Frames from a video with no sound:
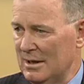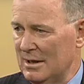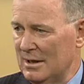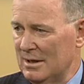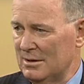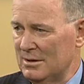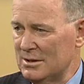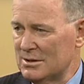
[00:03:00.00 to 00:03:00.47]

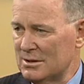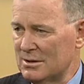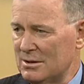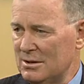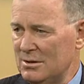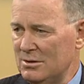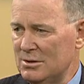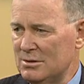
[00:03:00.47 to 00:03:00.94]
There's a
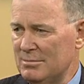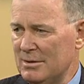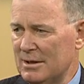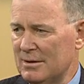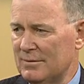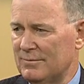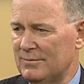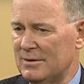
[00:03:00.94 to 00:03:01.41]
huge
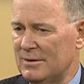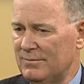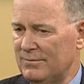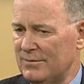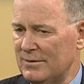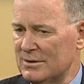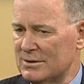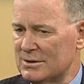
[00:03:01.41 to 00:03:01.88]
amount of
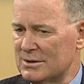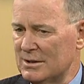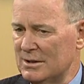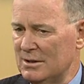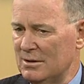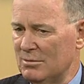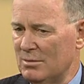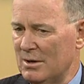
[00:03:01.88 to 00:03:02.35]
difference
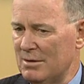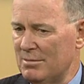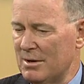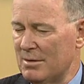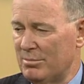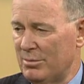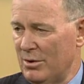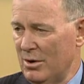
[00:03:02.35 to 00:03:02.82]
in the way
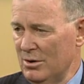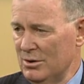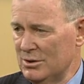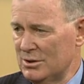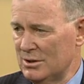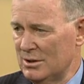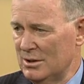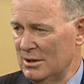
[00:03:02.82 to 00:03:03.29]
we
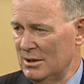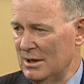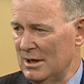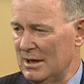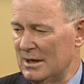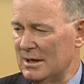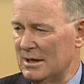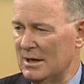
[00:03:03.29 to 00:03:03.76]
approach
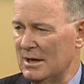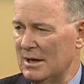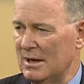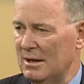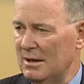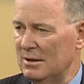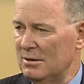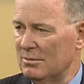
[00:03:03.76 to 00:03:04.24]
and
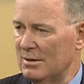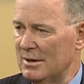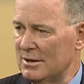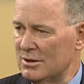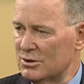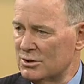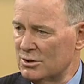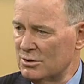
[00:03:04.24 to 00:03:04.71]
in the way
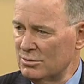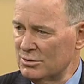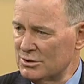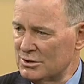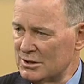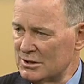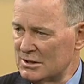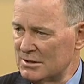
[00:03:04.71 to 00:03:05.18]
the
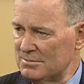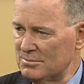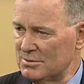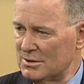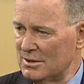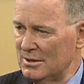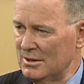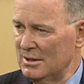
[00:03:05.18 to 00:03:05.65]
insurers'
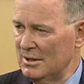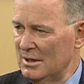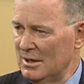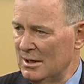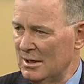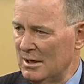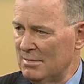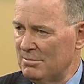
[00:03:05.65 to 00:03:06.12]
systems
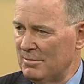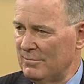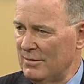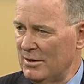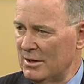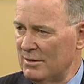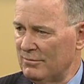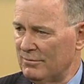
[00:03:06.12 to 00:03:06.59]

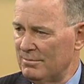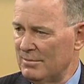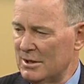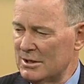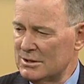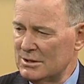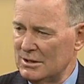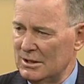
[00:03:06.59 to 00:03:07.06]
provide
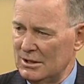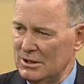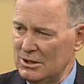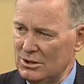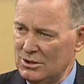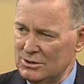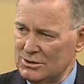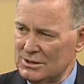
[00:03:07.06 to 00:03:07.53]
information and
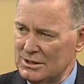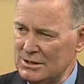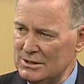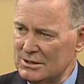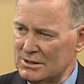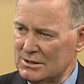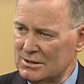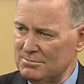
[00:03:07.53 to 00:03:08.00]

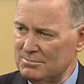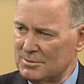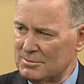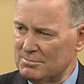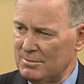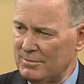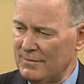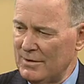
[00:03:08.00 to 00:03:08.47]
EQC
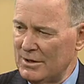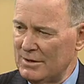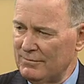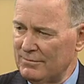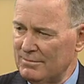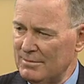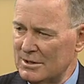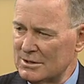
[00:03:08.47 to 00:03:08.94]
systems provide
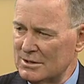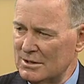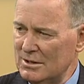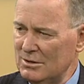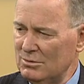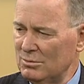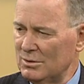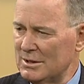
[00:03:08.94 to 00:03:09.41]
information,
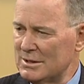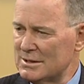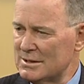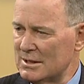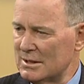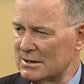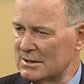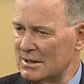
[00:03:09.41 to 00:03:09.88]
and all
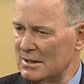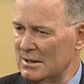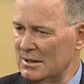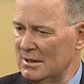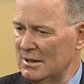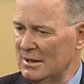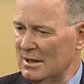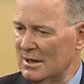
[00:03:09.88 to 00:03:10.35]
these things
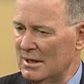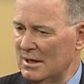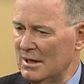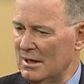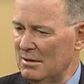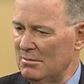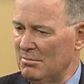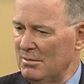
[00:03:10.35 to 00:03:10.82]

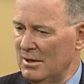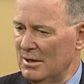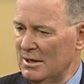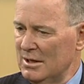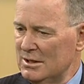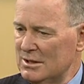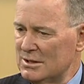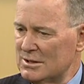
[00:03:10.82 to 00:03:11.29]

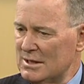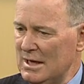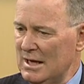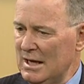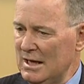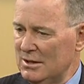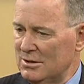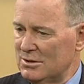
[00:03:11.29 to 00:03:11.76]
just
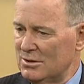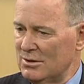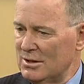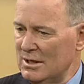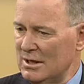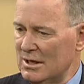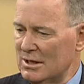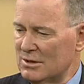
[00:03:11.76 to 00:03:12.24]
add to
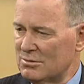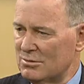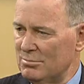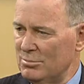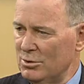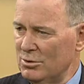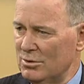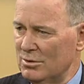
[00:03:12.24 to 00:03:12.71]
the
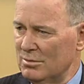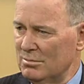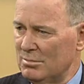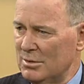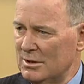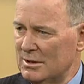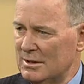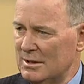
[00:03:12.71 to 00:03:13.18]
extra burden,
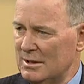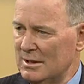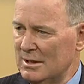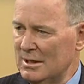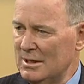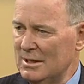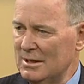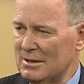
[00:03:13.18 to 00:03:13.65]
but
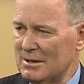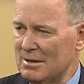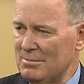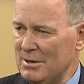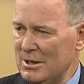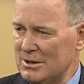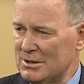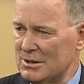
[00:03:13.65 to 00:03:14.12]
yeah,
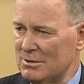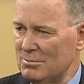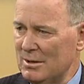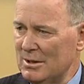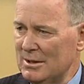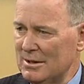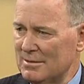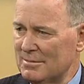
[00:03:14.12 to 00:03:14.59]
they're managing
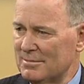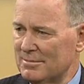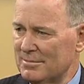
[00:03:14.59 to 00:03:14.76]
well.